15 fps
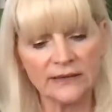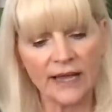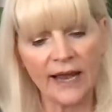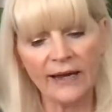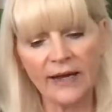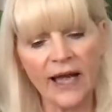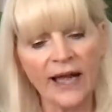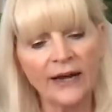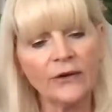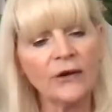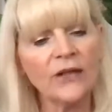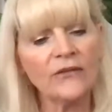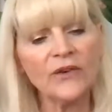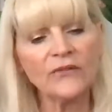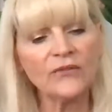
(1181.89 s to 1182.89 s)
I don't
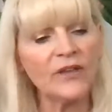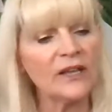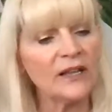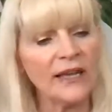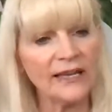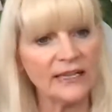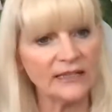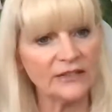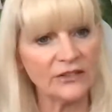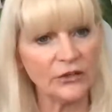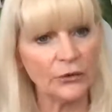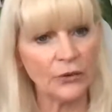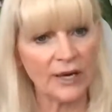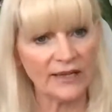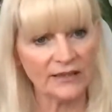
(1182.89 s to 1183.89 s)
even feel like it's
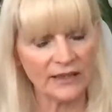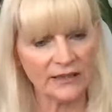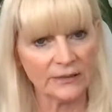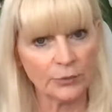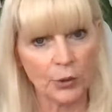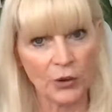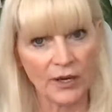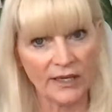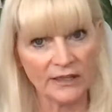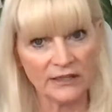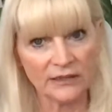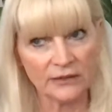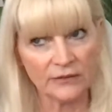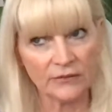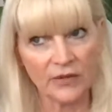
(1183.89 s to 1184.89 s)
you at this point.
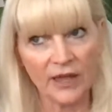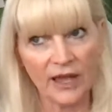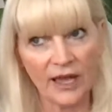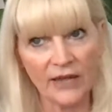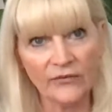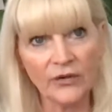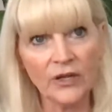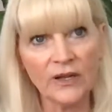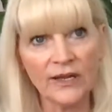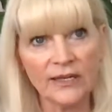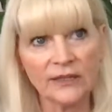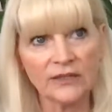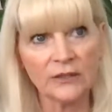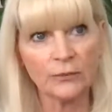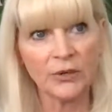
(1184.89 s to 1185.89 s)
I feel like
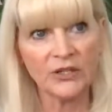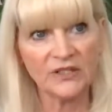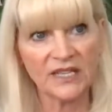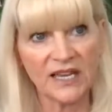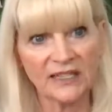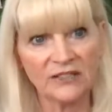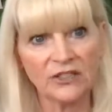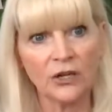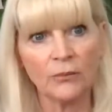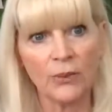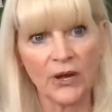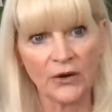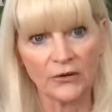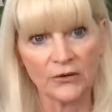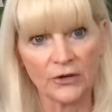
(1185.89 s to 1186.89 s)
it's your potential
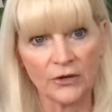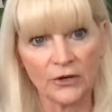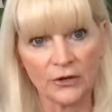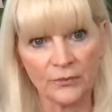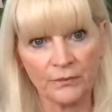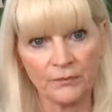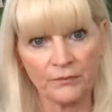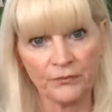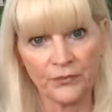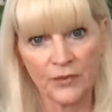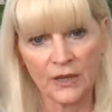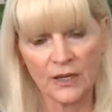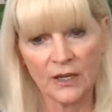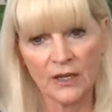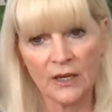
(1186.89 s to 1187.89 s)
partner.
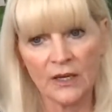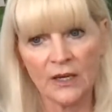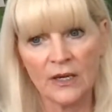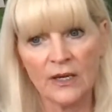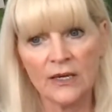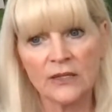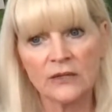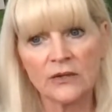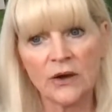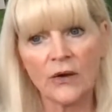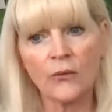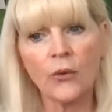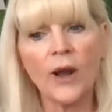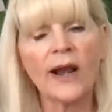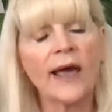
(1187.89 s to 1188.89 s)
So
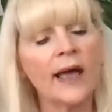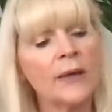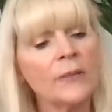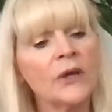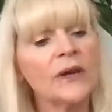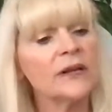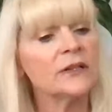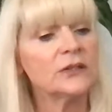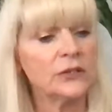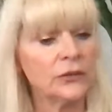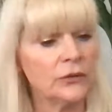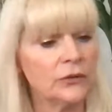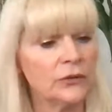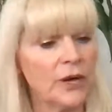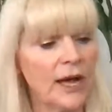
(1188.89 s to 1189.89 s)
what I'm going to
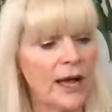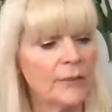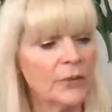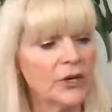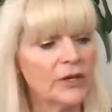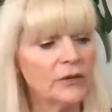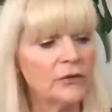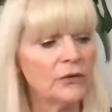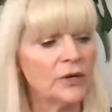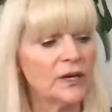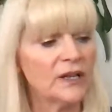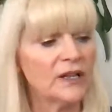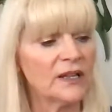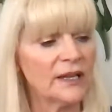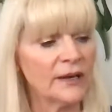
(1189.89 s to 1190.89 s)
do, I'm going to do a
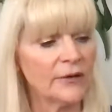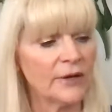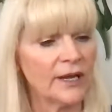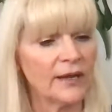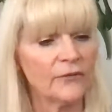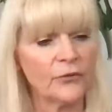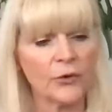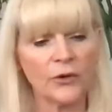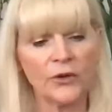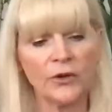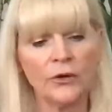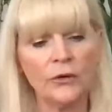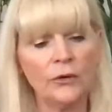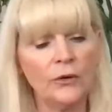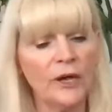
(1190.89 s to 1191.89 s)
clearing for
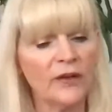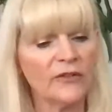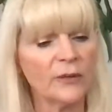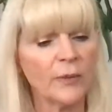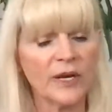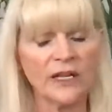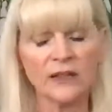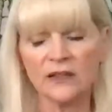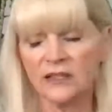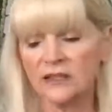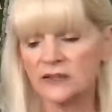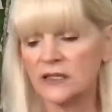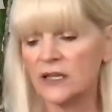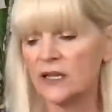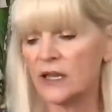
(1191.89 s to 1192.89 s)
you, everybody
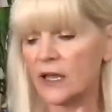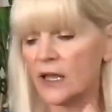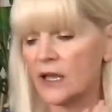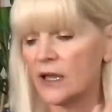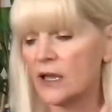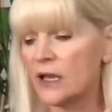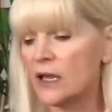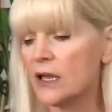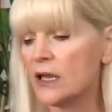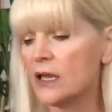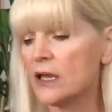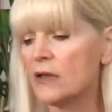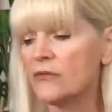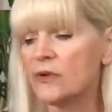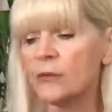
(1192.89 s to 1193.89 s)
listening,
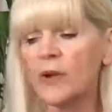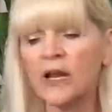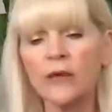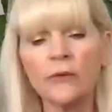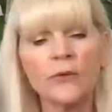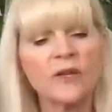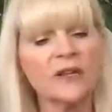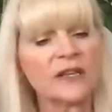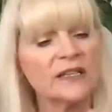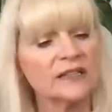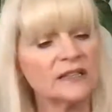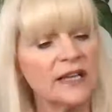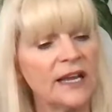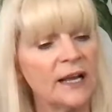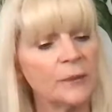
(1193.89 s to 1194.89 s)
everybody
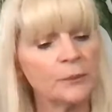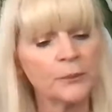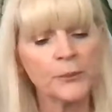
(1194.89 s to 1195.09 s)
re-listening.